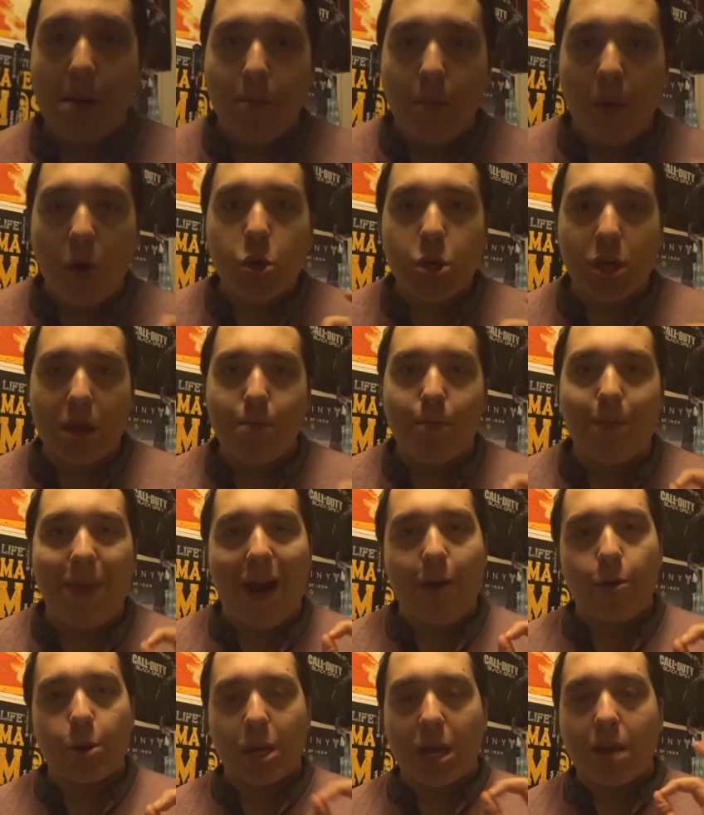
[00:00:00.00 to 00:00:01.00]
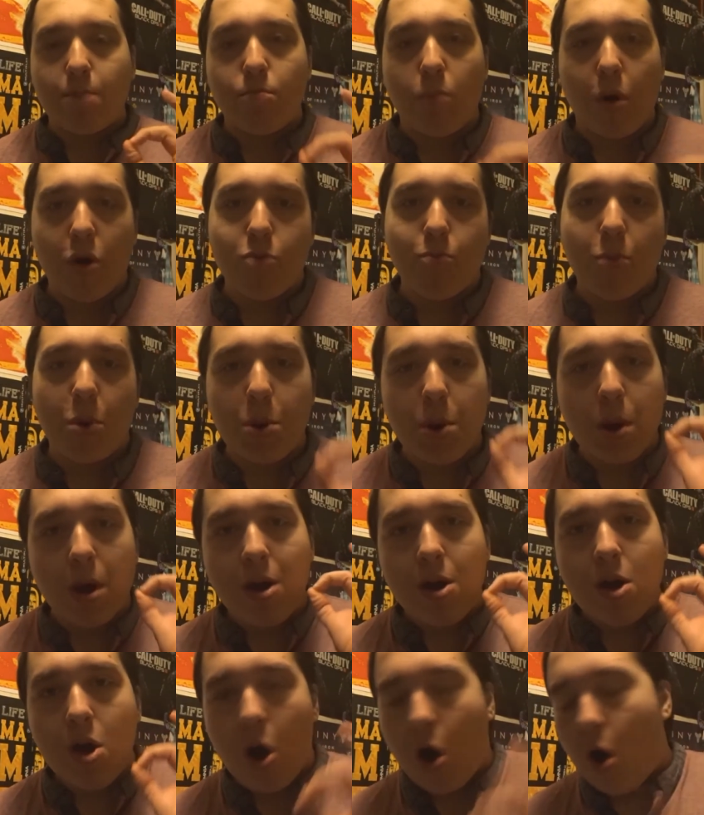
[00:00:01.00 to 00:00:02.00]
most embarrassing moment
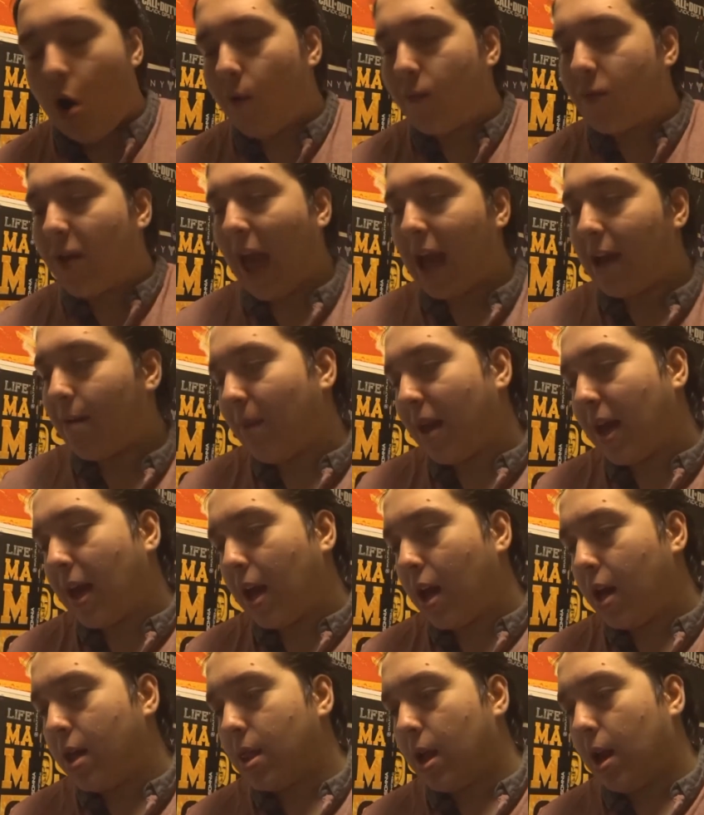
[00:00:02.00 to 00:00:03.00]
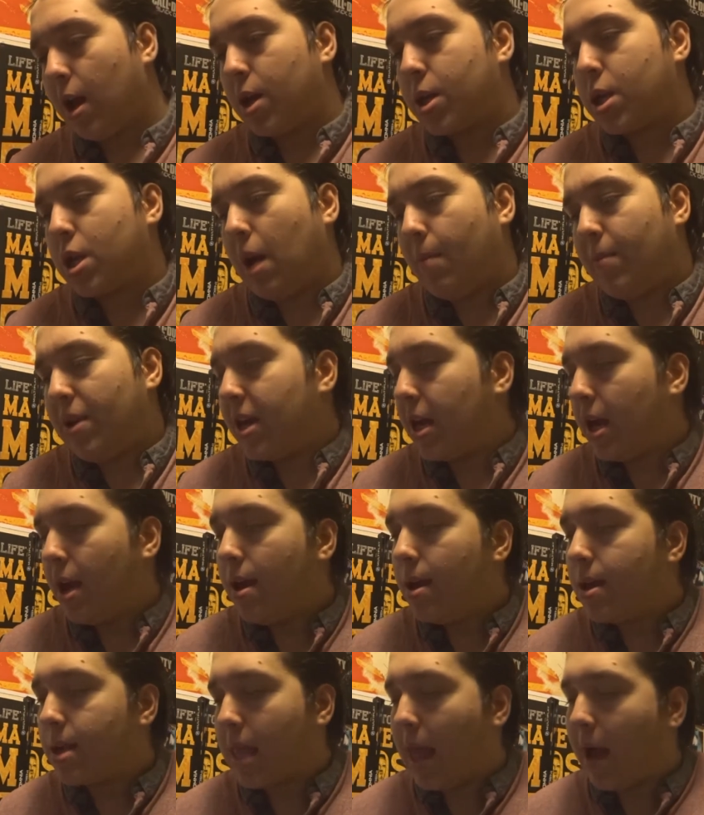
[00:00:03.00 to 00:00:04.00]
of gaming in the last couple of
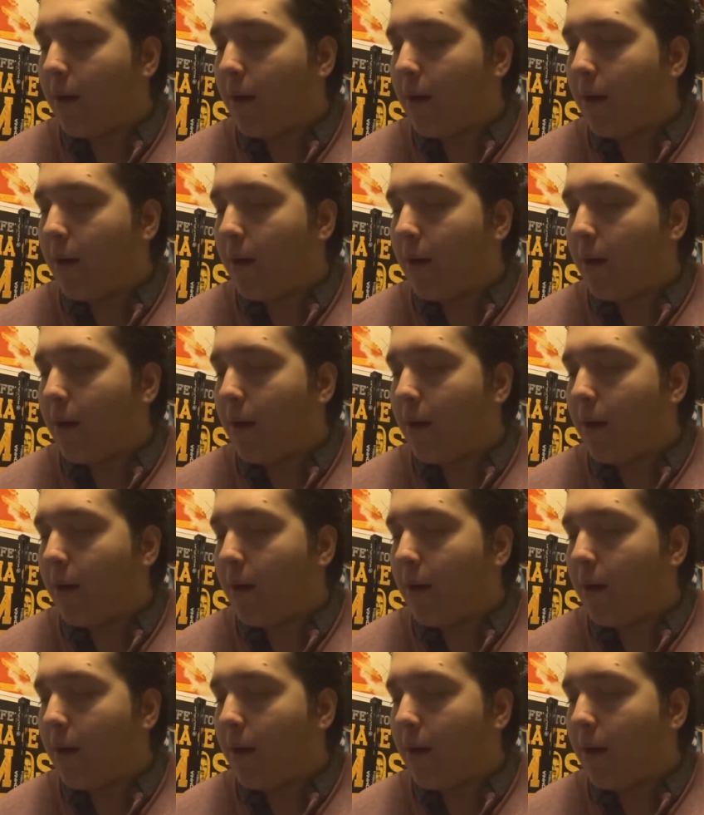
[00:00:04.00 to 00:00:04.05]
years.